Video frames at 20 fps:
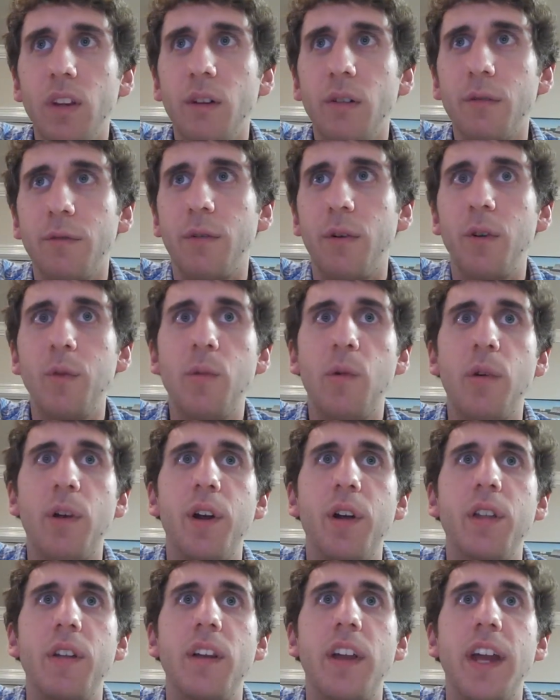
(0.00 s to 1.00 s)
Furthermore,
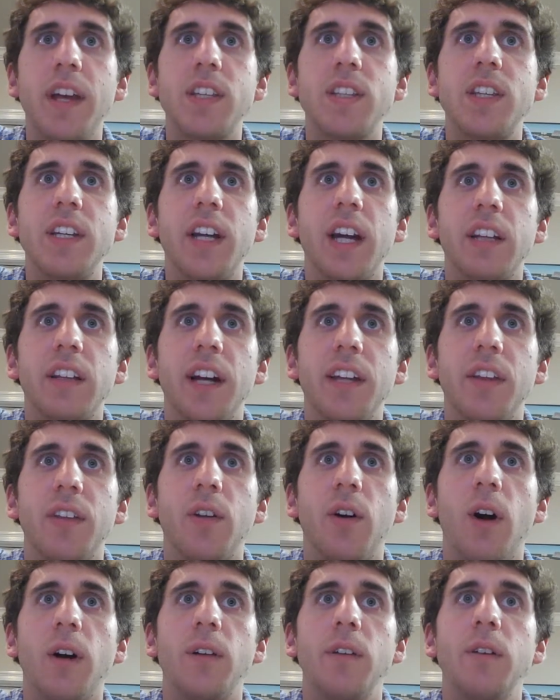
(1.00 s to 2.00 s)
here, the next thing I'd like to
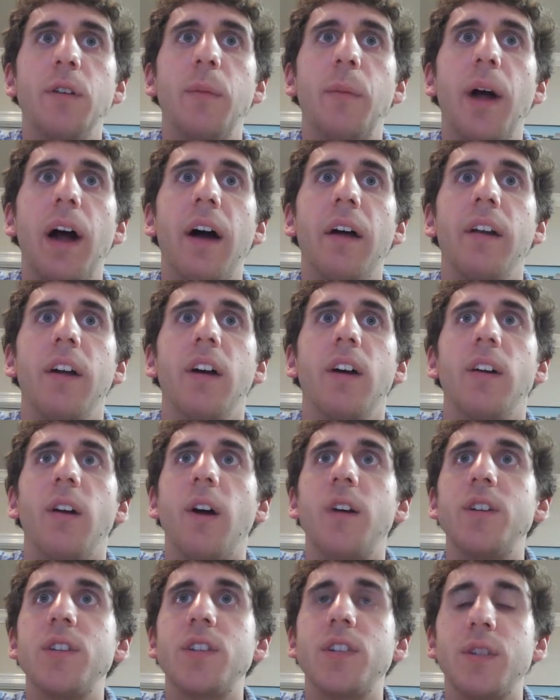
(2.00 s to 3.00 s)
talk to you about
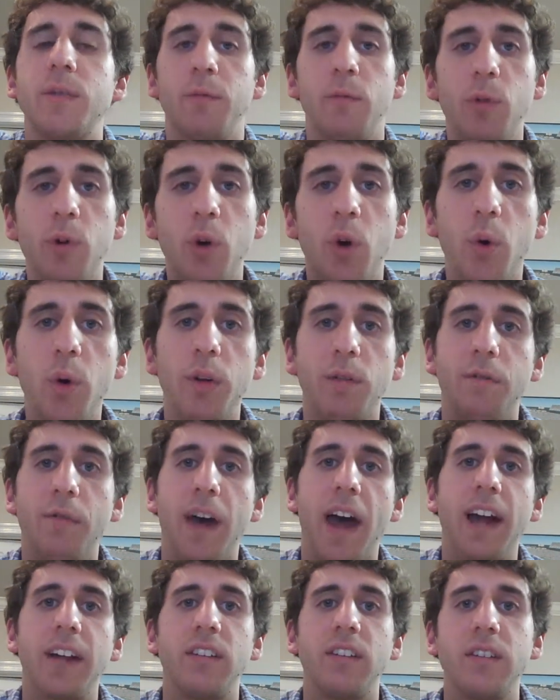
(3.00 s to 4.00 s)
are just some real quick
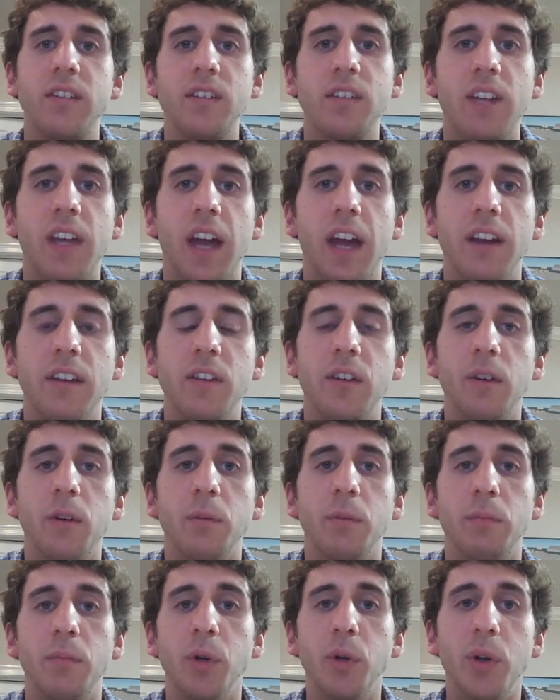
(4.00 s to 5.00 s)
factors that,
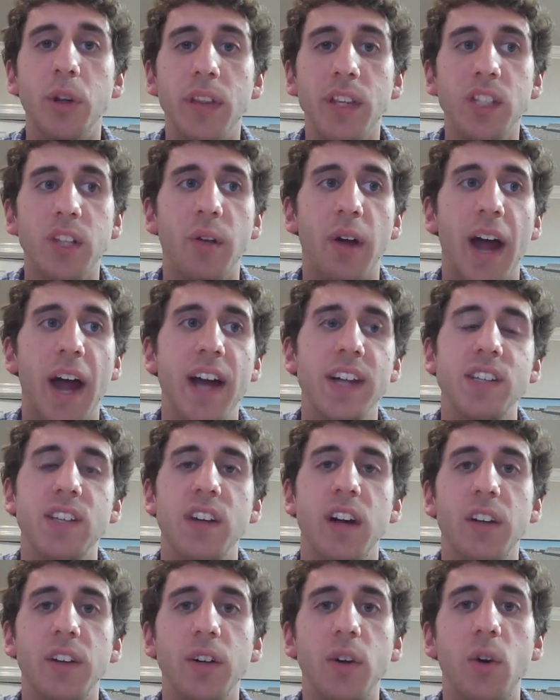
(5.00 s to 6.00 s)
due to this class
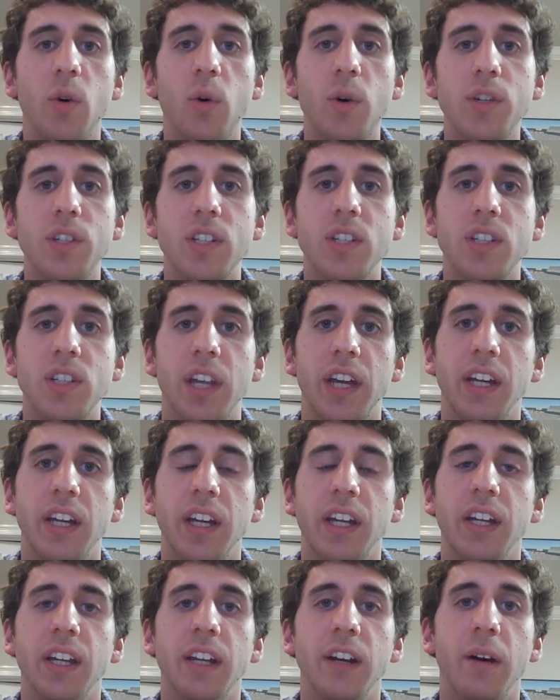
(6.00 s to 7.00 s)
and other courses like
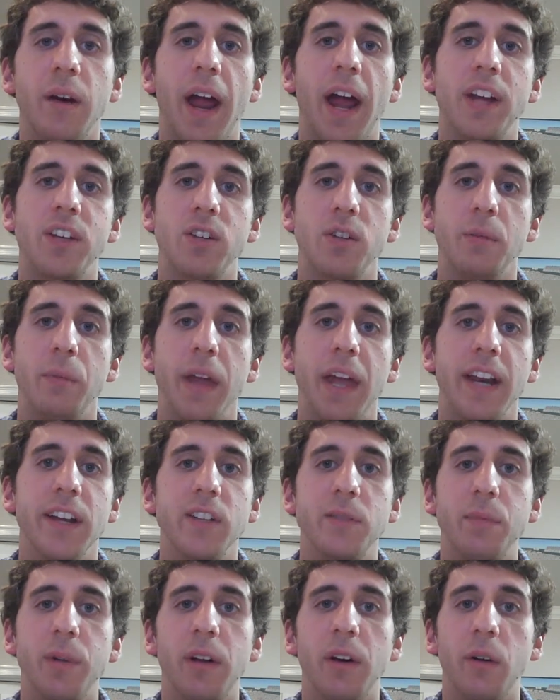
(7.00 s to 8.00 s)
in international
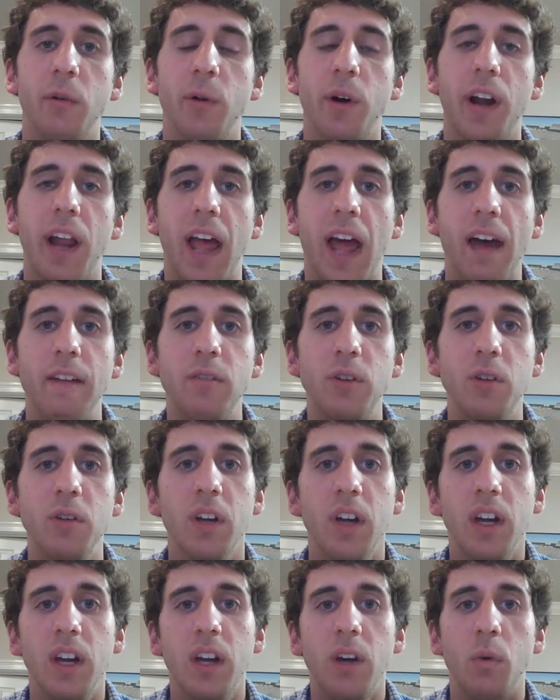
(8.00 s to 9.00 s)
management or what have you,
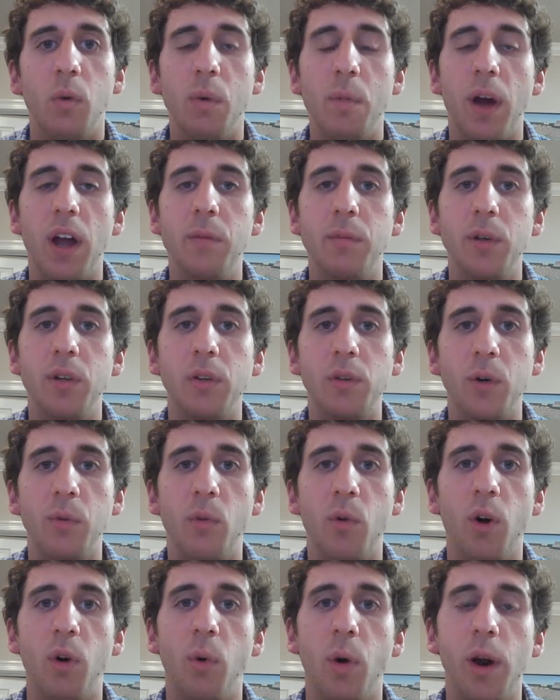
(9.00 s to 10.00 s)
we might be a little
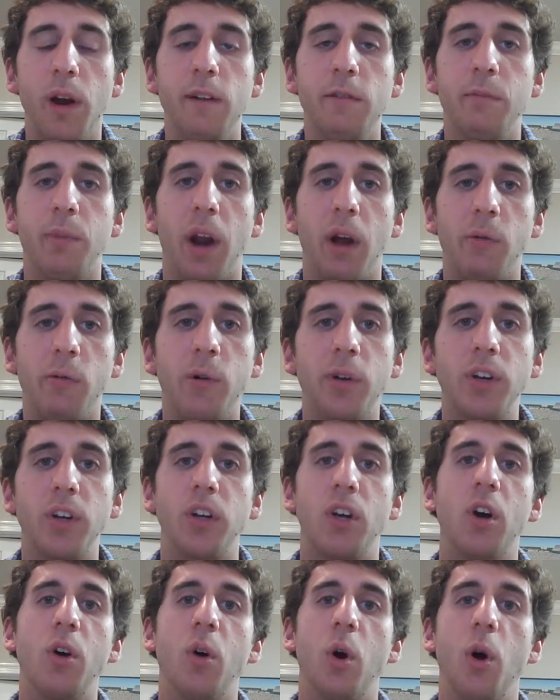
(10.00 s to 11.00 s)
more aware of, but I wanted
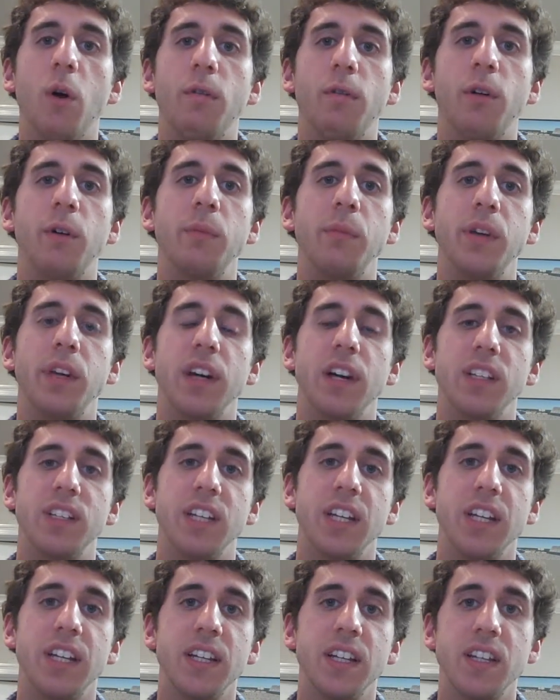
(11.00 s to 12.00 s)
to go over them because
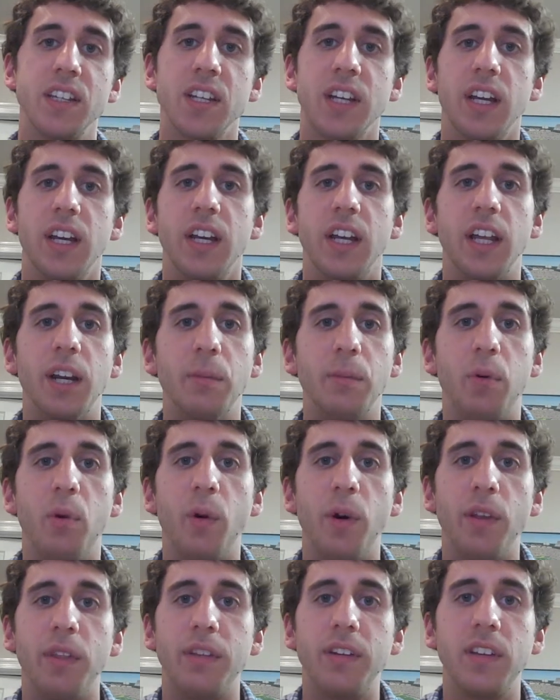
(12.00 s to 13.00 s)
it is an
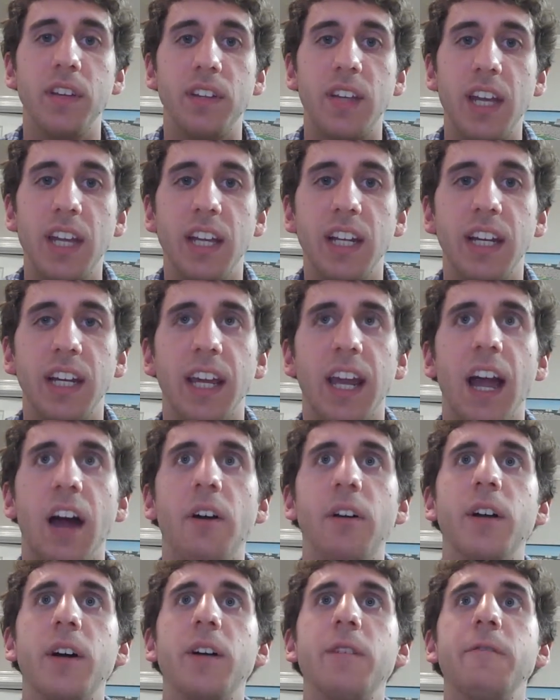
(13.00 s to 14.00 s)
important thing to take into
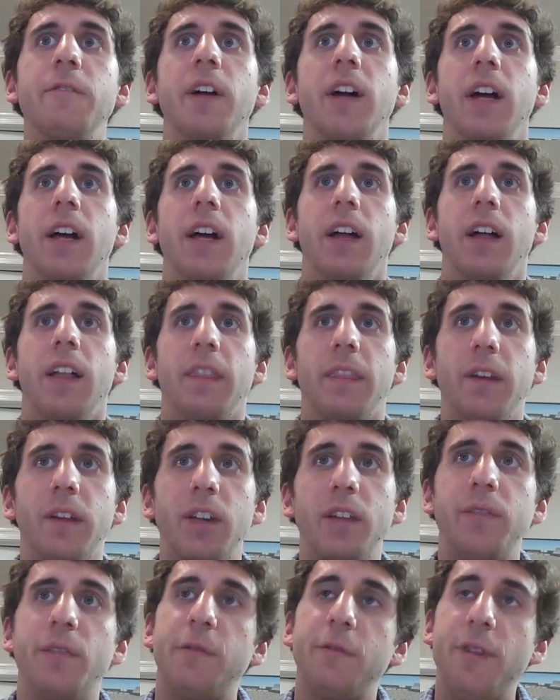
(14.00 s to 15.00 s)
account of. There are
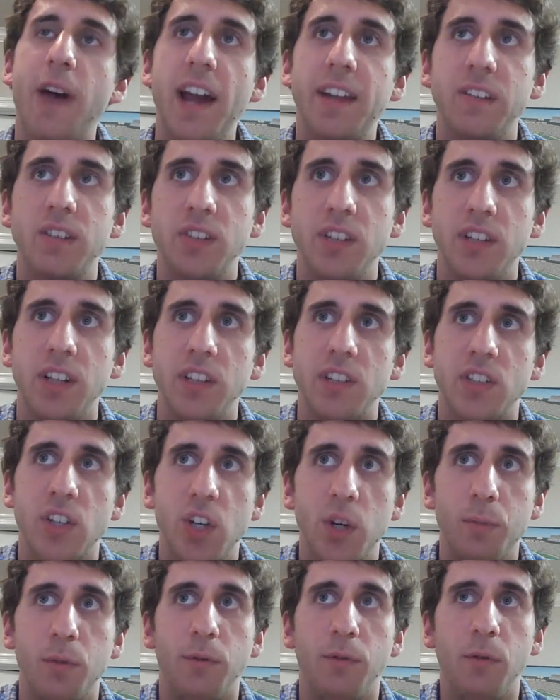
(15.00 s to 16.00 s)
different factors to
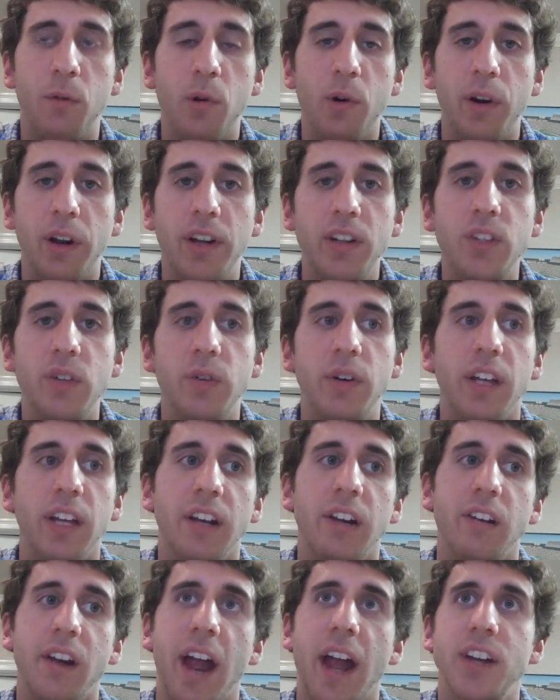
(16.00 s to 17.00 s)
consider before entering
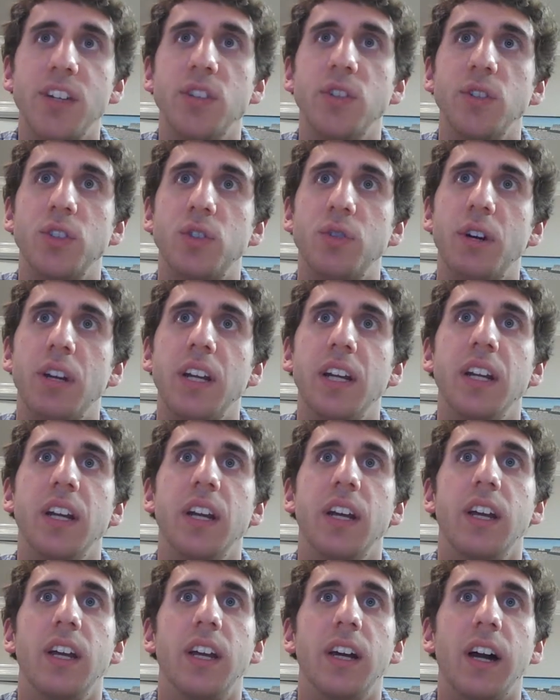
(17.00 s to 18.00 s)
international trade.
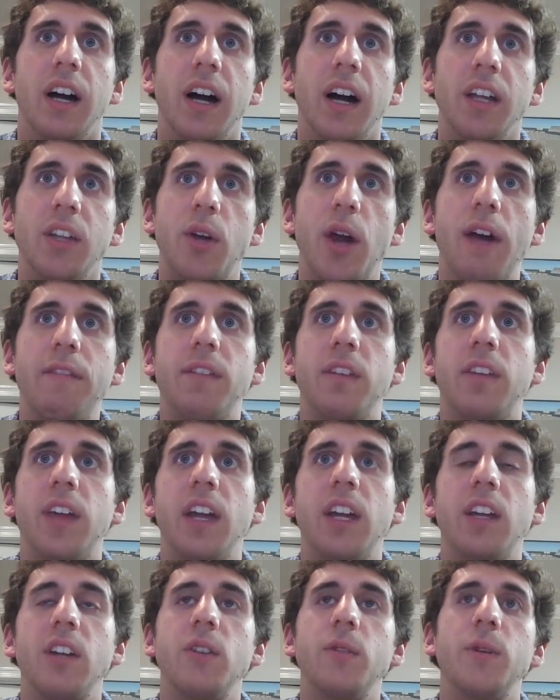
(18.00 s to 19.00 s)
You have to
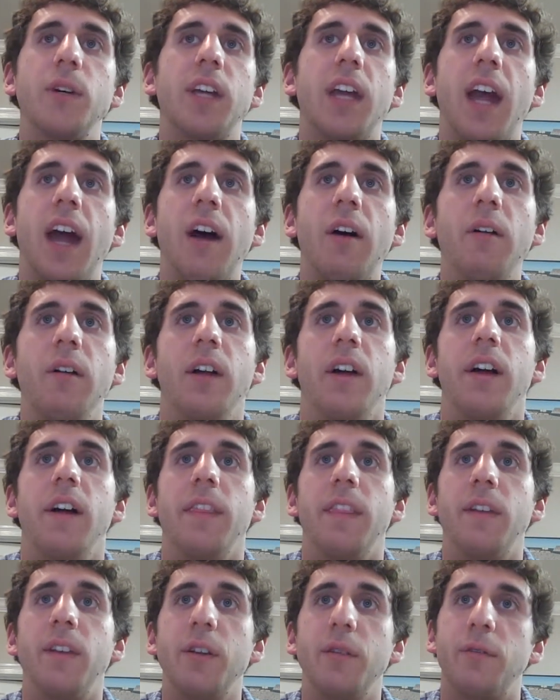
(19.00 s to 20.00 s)
take into account
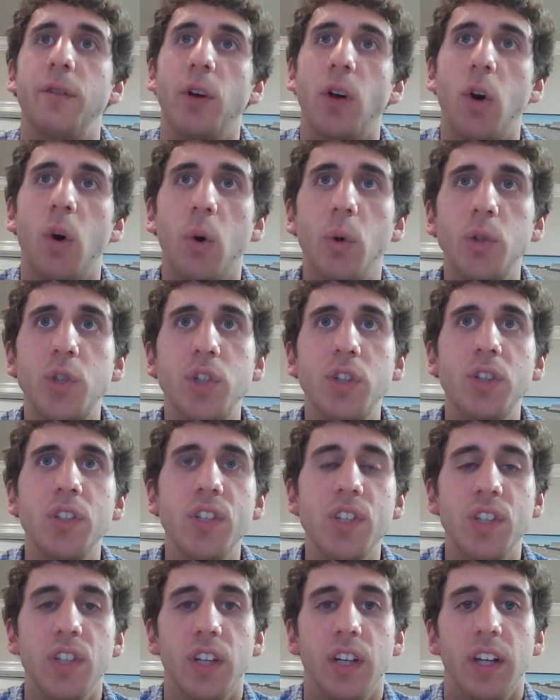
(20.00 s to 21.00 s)
the different
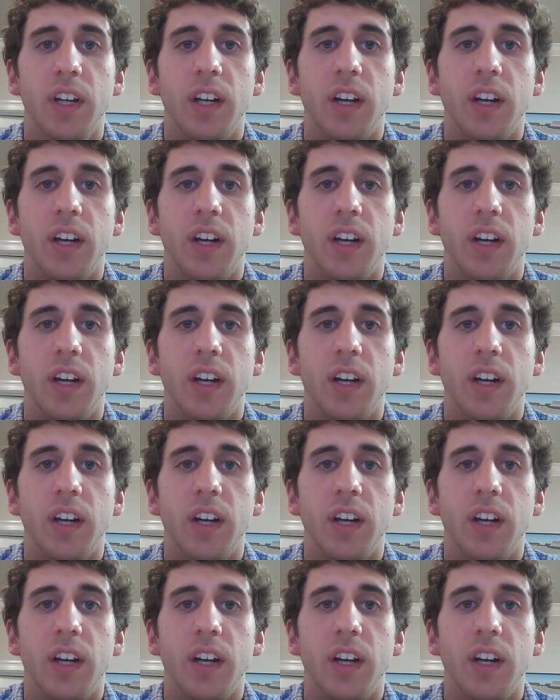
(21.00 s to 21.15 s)
cultures.